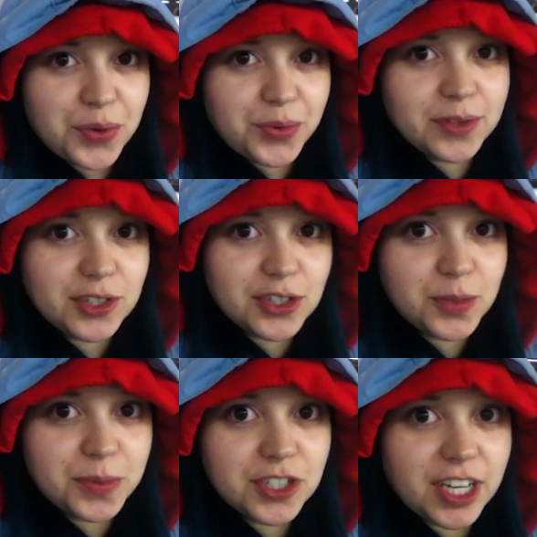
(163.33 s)
The roads are
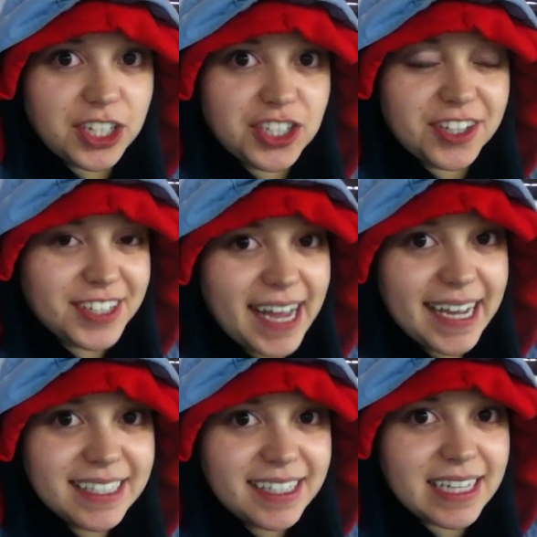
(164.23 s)
super slushy. There's
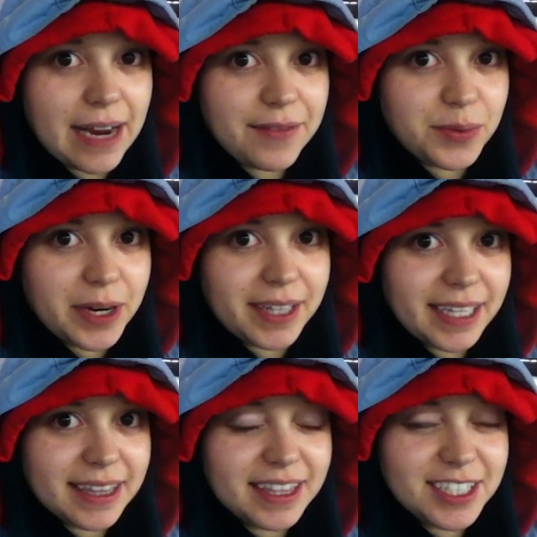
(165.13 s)
accidents everywhere.
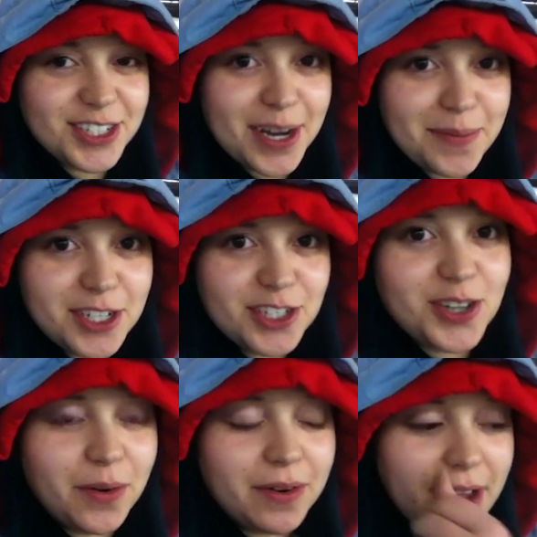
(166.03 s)
Like, there's not much
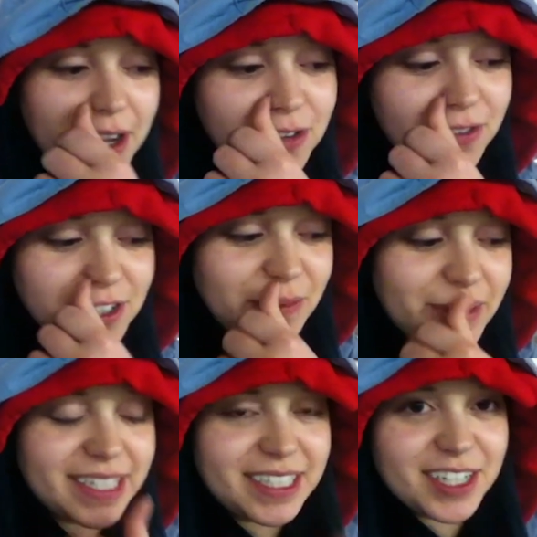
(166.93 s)
snow in Vancouver, so
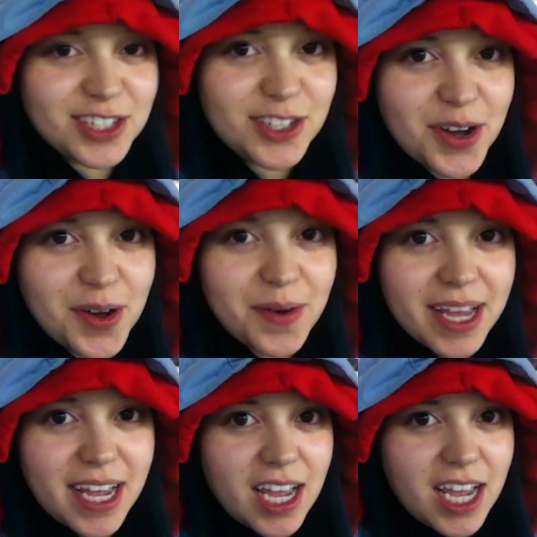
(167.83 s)
when it does snow,
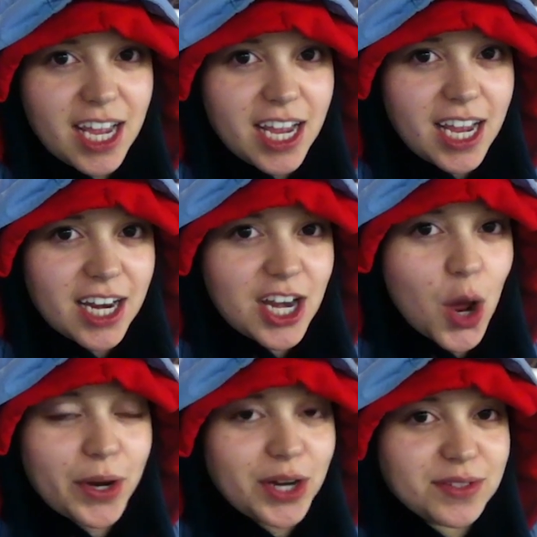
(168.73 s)

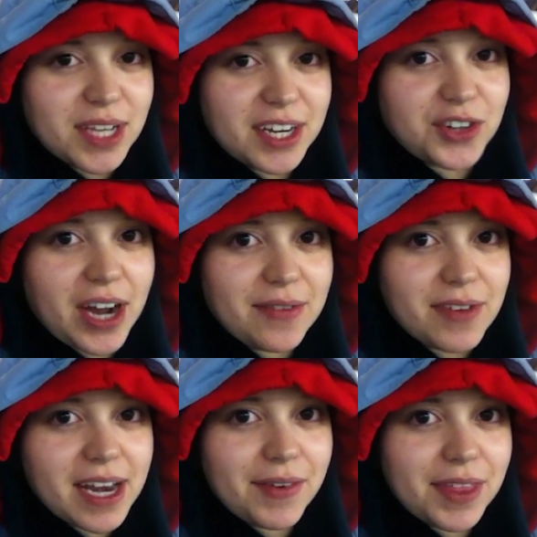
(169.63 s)
no one knows how to
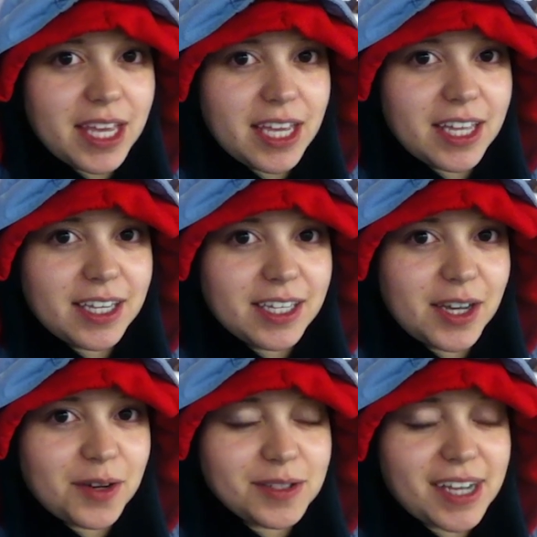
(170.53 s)
drive, and everything
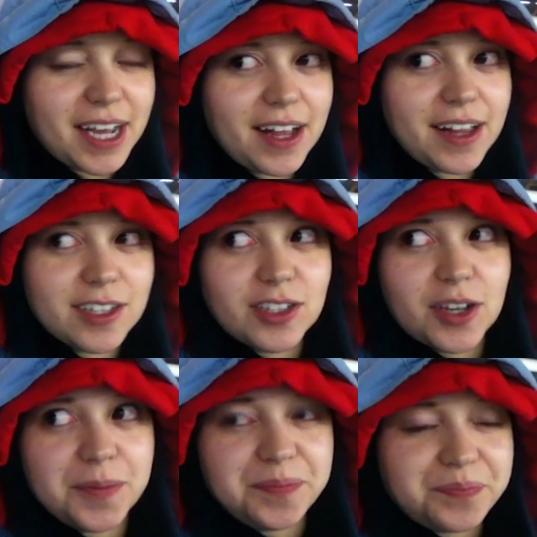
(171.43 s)
goes to hell.
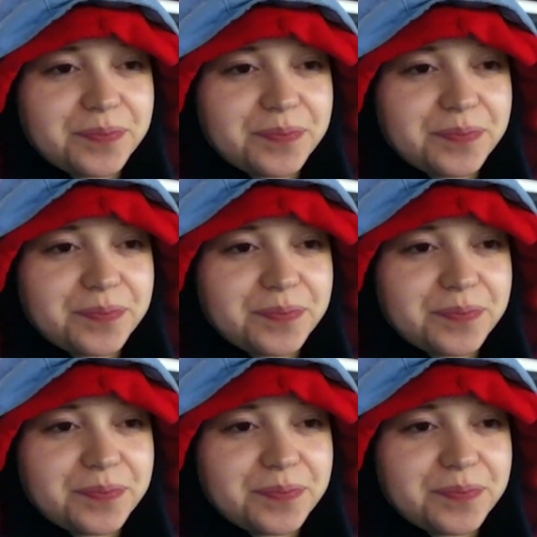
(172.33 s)
So.